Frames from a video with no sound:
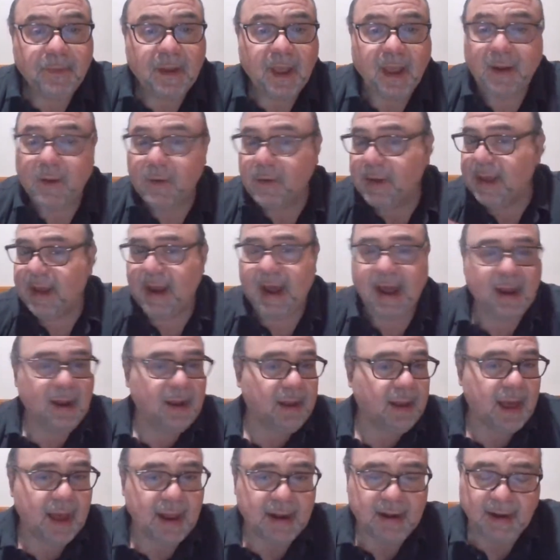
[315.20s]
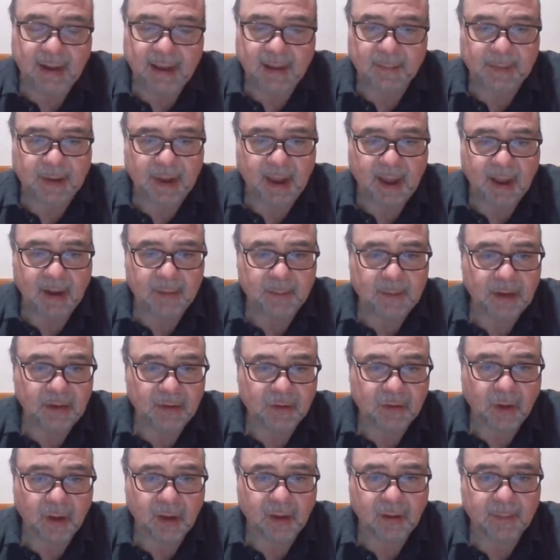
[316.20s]
I go, get out of line and get behind me and
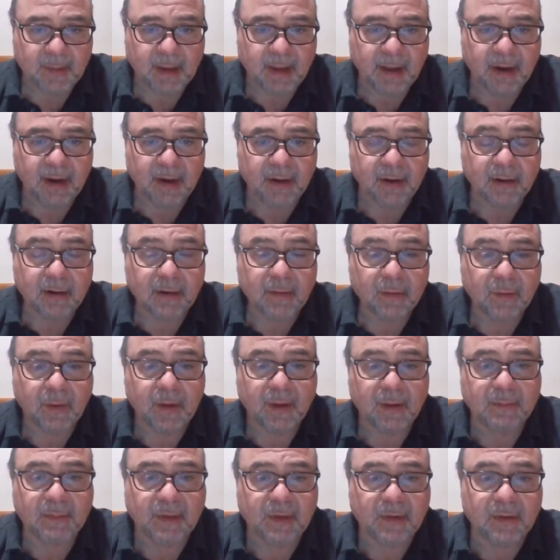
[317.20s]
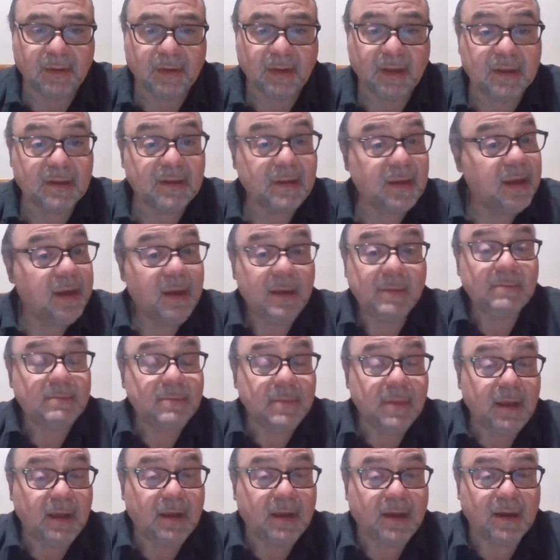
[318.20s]
talk in my ear while I'm doing this.
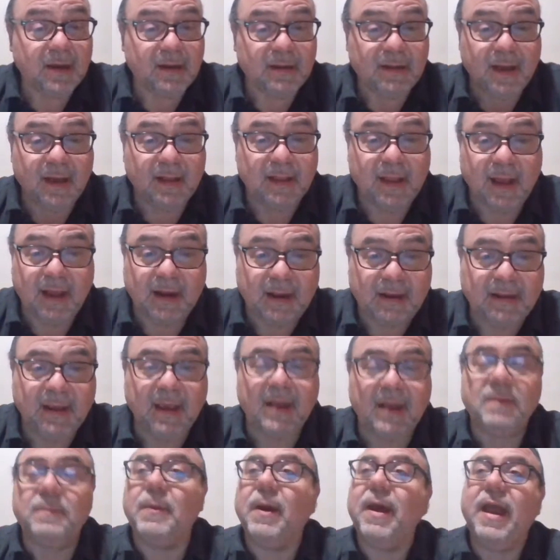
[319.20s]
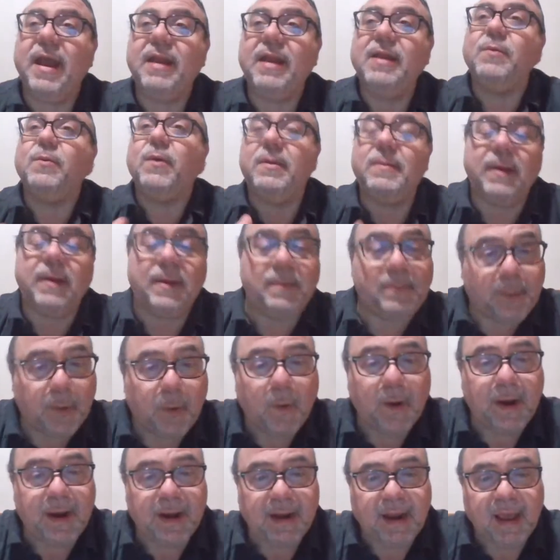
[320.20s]
He could have done that, and he didn't. But anyway, my
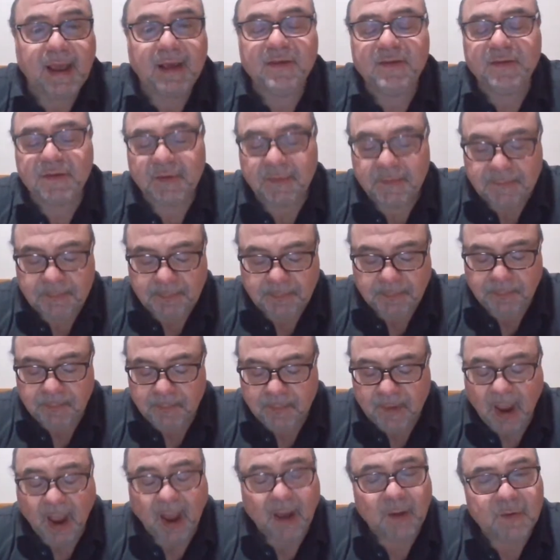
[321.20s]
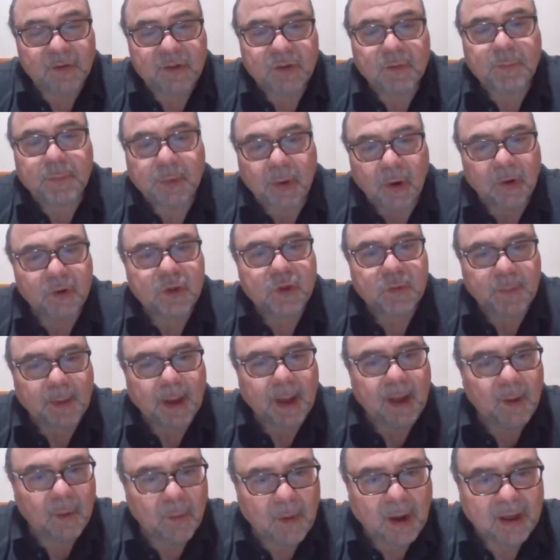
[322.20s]
point is, I was approached
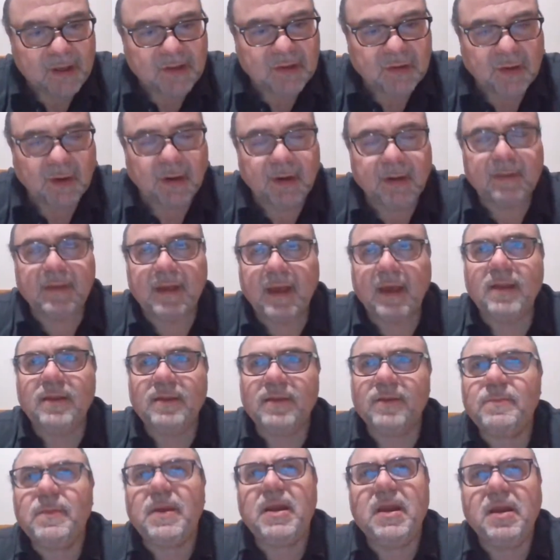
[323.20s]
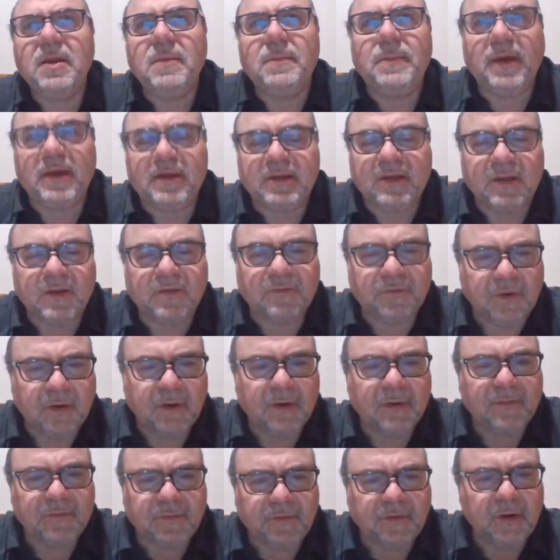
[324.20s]
by a wrestler that's been in the business
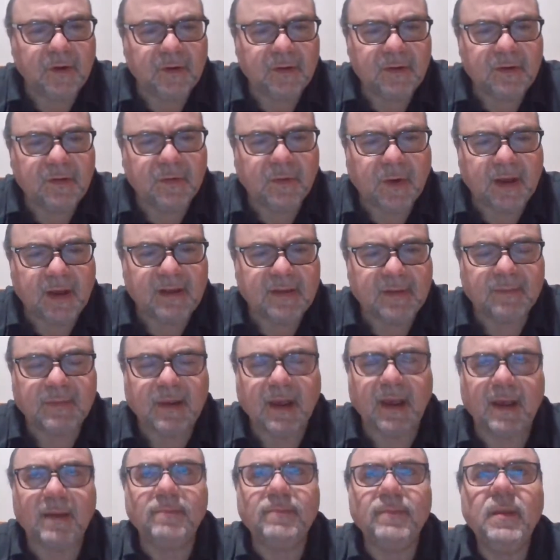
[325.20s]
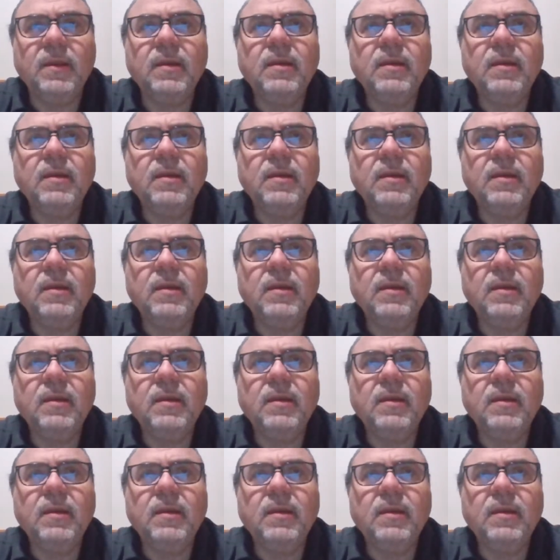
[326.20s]
for quite some time.